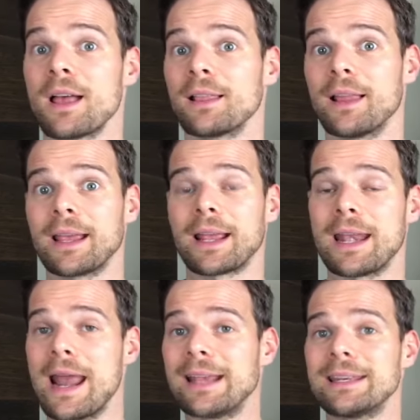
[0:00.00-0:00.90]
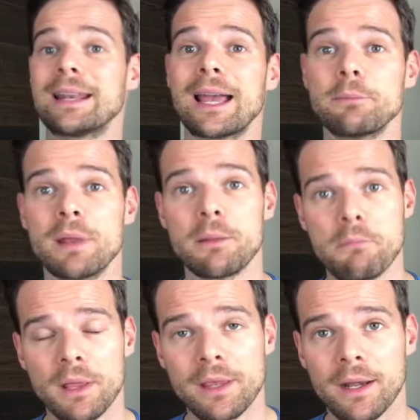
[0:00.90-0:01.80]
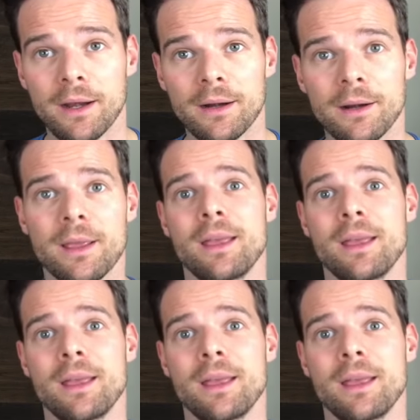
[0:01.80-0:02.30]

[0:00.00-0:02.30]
like ninety-nine minute millionaire,